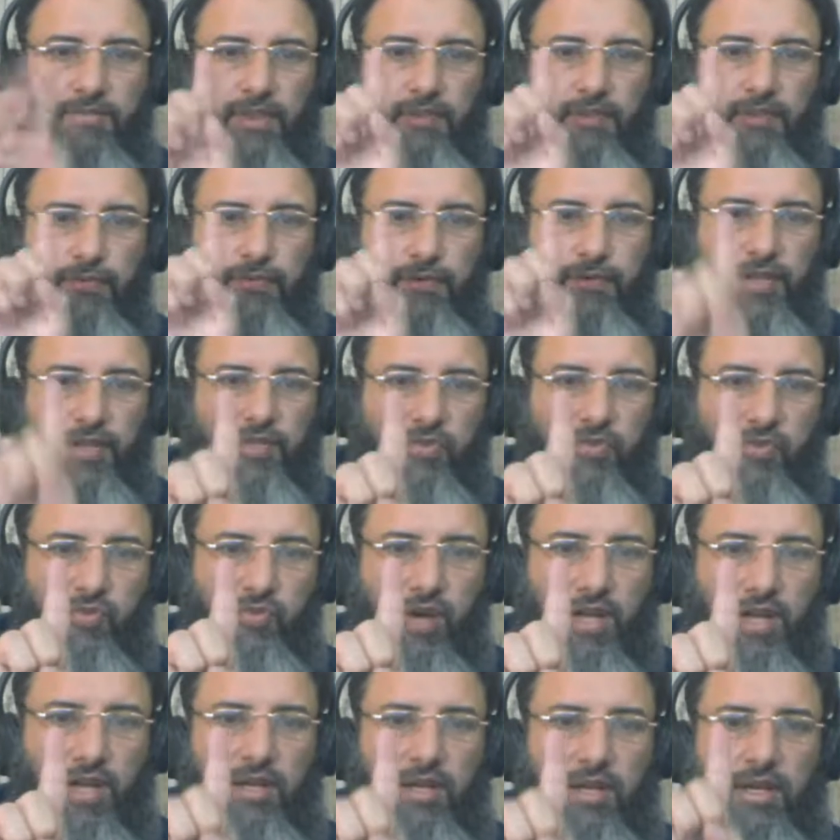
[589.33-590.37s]
The first
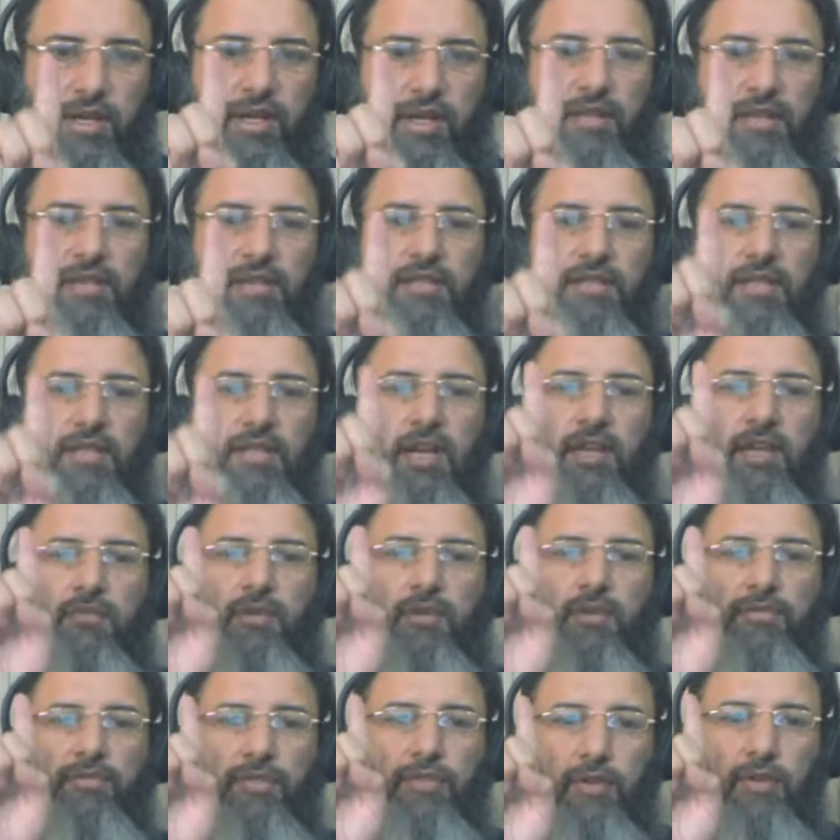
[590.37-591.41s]
one in the
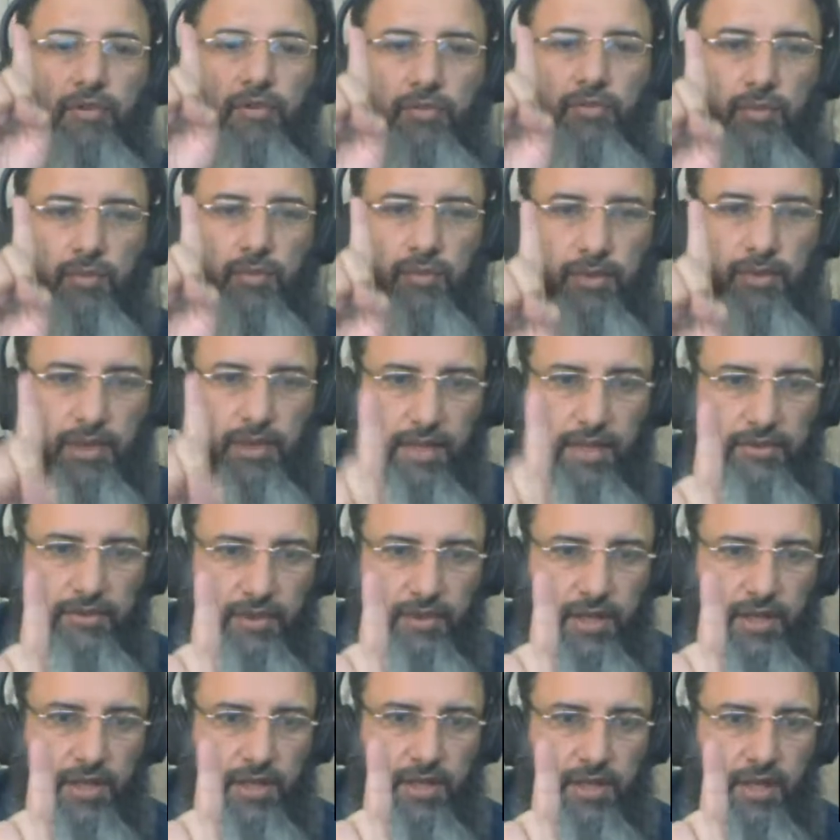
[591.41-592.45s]
time of the Rasulullah
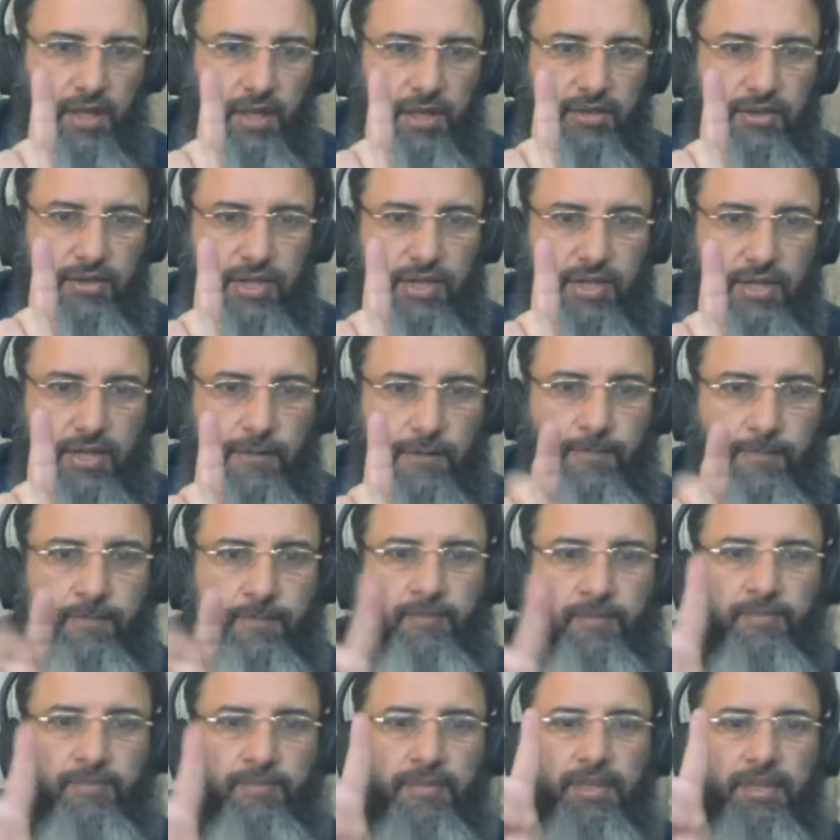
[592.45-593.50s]
sallallahu alaihi wasallam.
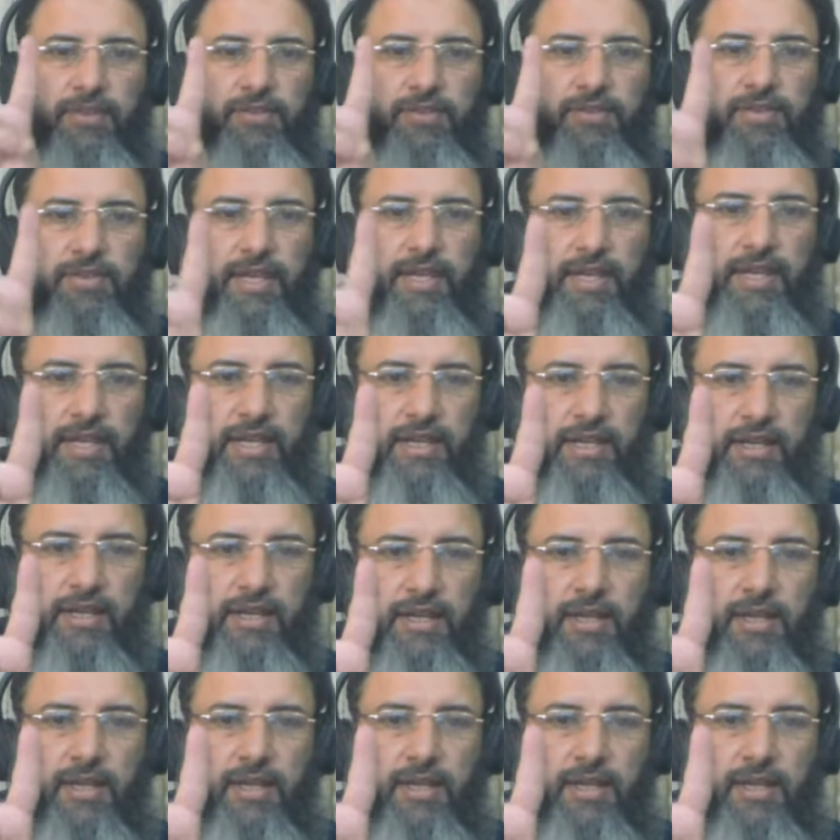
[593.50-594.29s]
Second,